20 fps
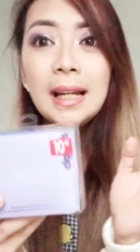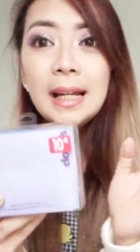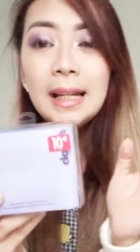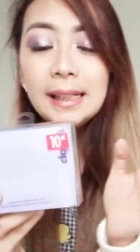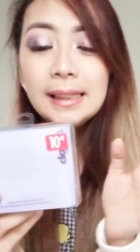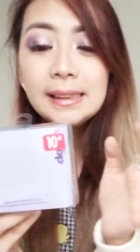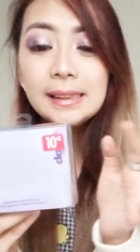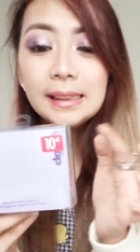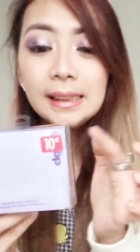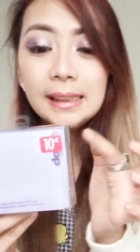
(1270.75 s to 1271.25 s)

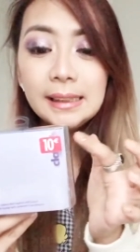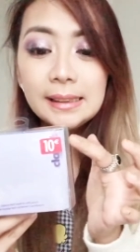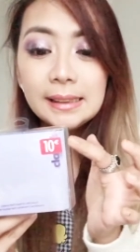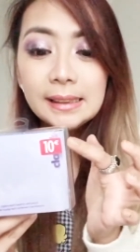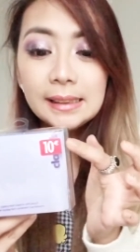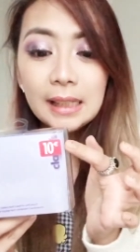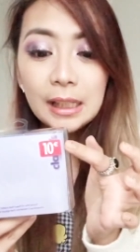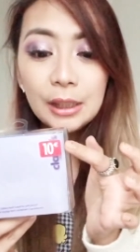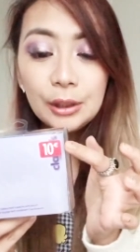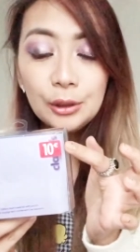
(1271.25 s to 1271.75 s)
it's it's
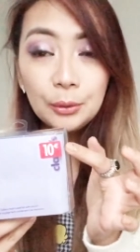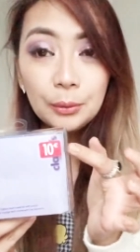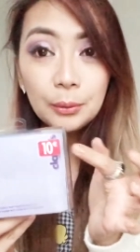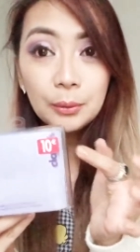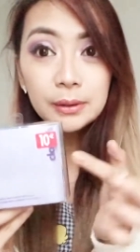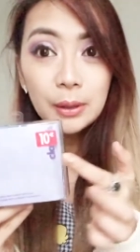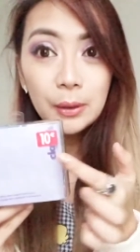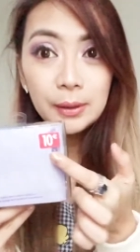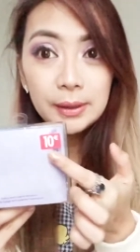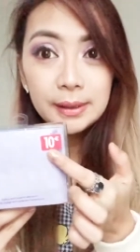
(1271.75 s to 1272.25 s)
10
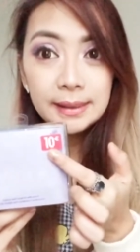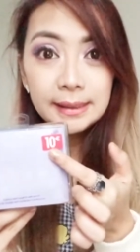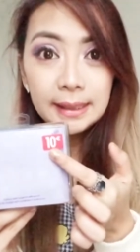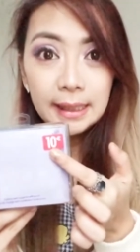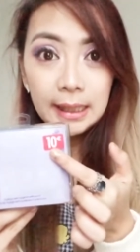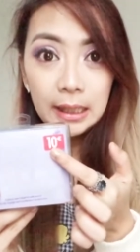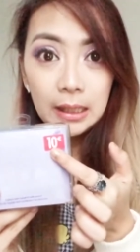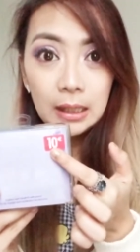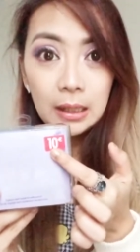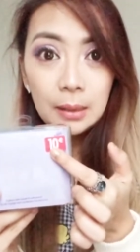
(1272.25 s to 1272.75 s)
euros on
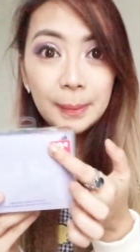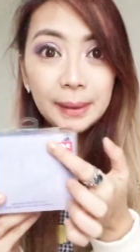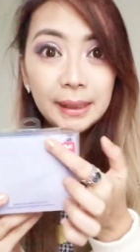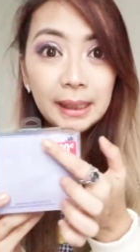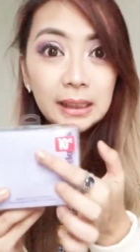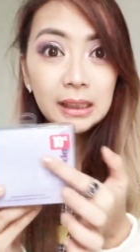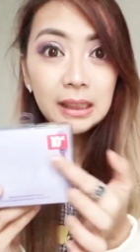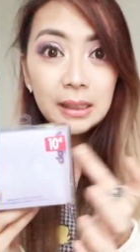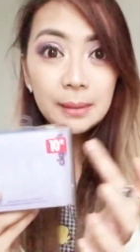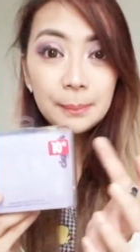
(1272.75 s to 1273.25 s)
sale but i
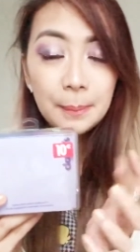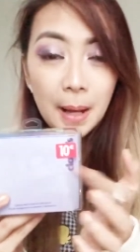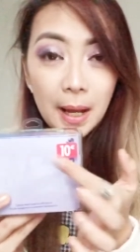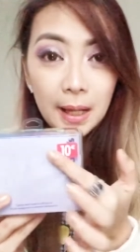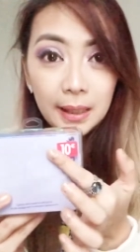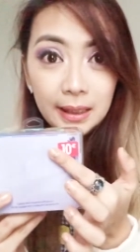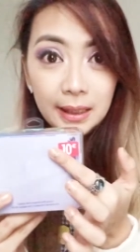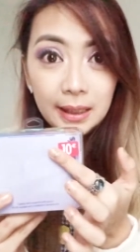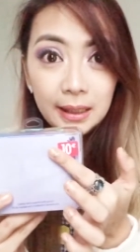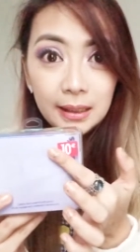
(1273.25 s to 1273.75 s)
didn't buy
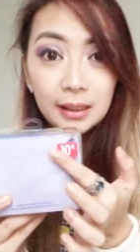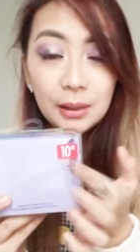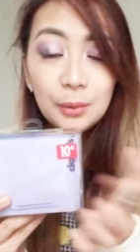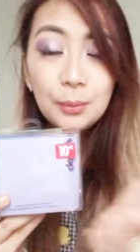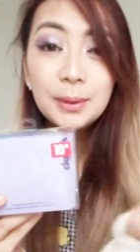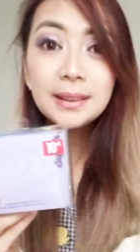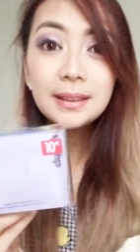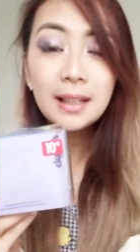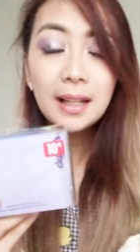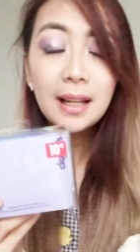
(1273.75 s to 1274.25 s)
it it
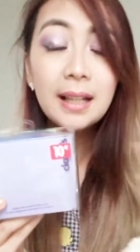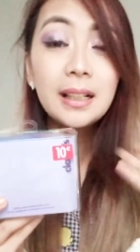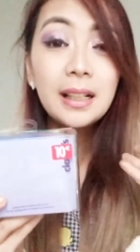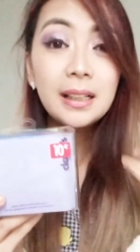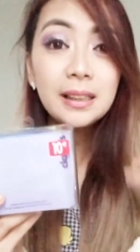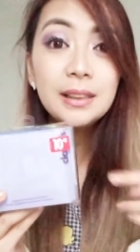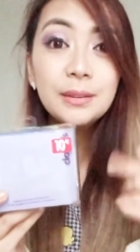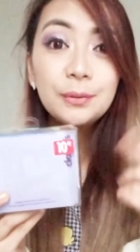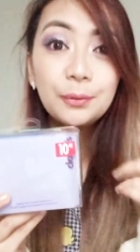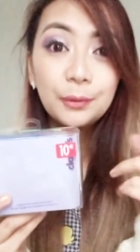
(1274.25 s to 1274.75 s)
was i got
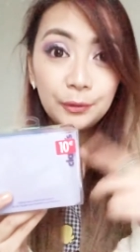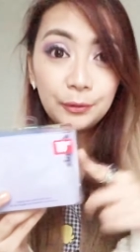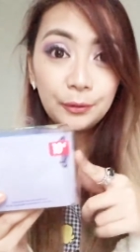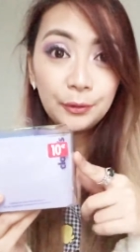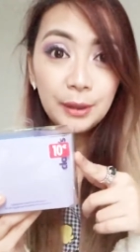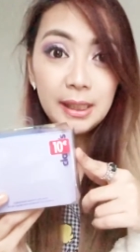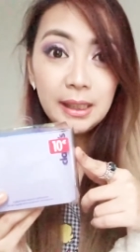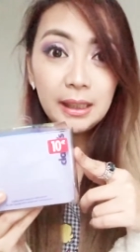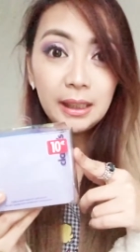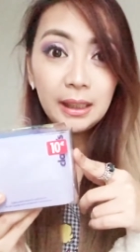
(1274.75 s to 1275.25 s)
this for
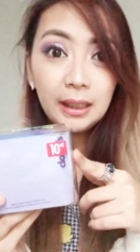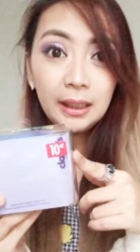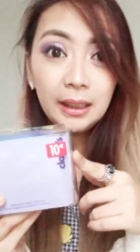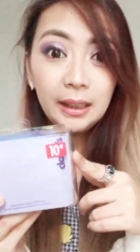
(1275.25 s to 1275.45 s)
free